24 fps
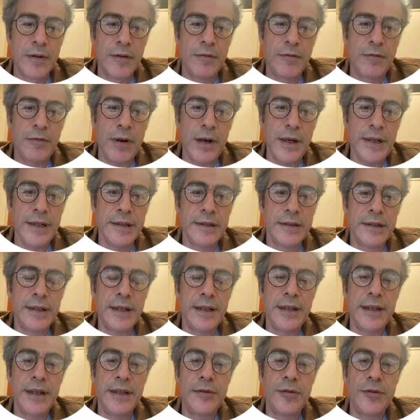
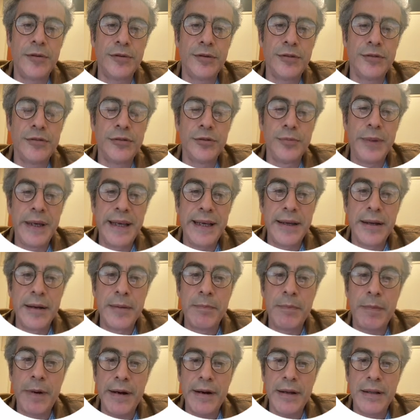Finally, in order to be
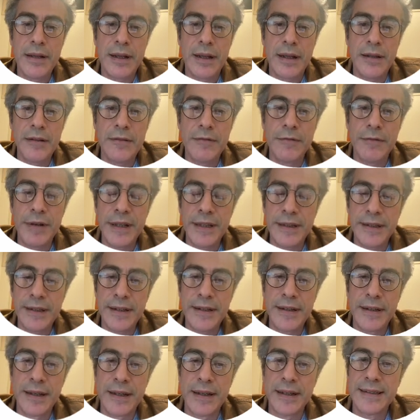parallel with
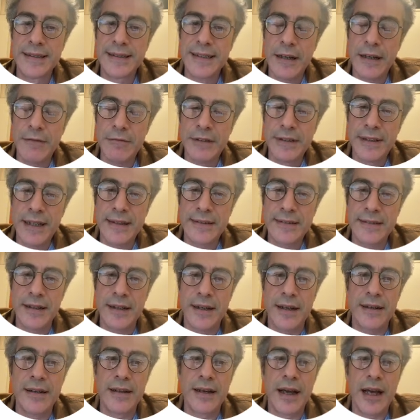the 7
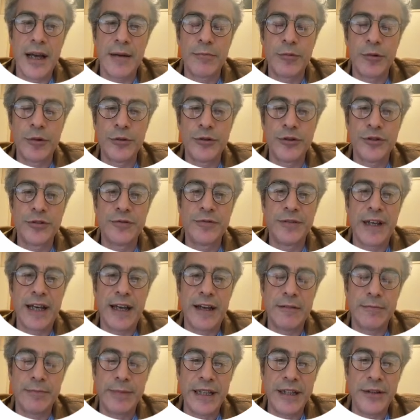Tesla approaches we
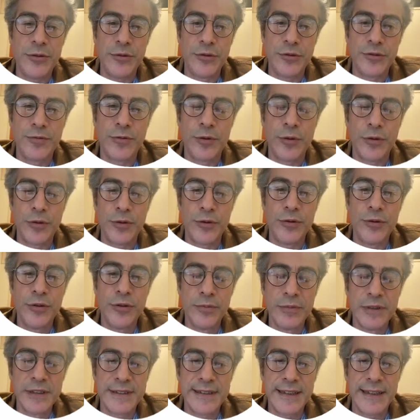have been used for
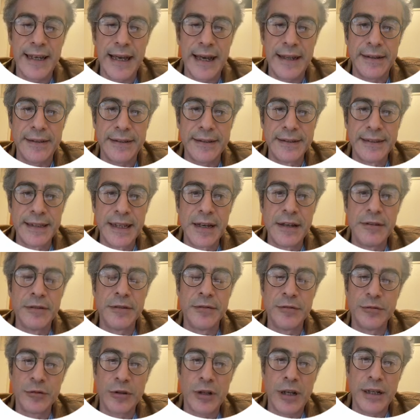human scanners,
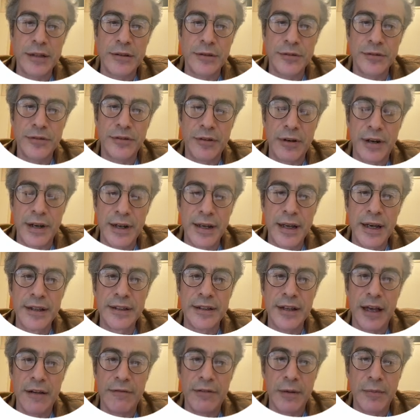we would like to try
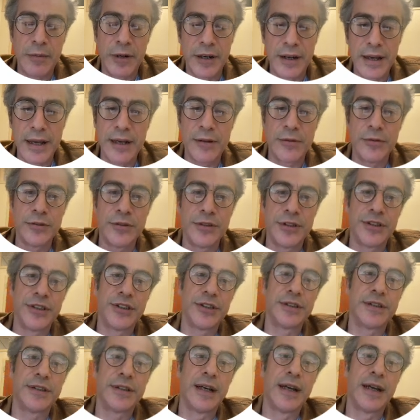the fMRI
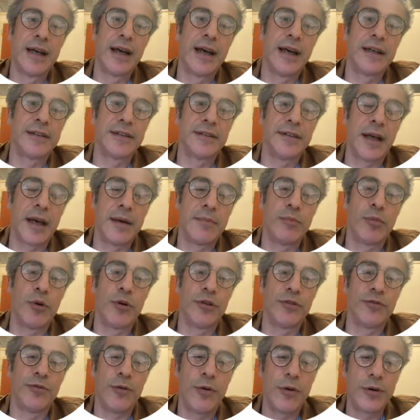acquisition at the
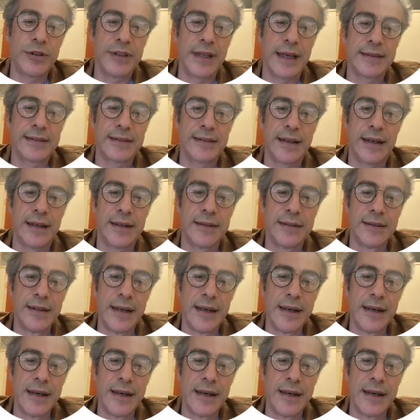9.4 Tesla.